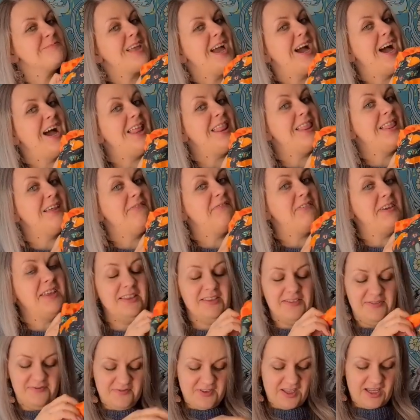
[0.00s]
I love
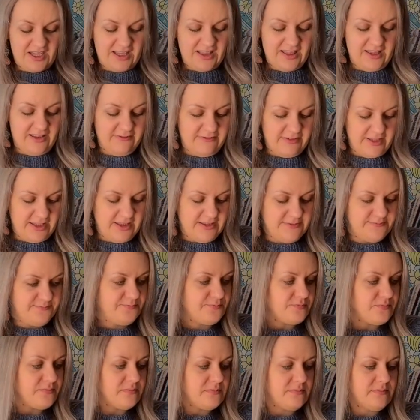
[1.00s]
it.
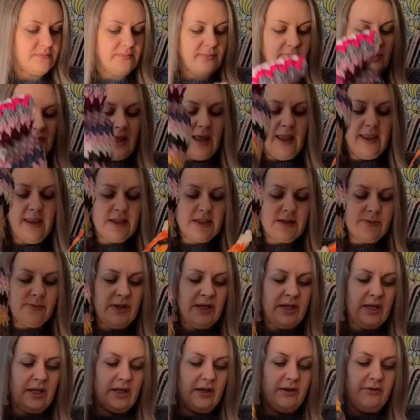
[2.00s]
And it's
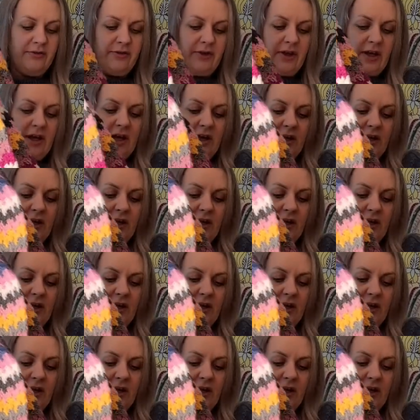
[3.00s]
big enough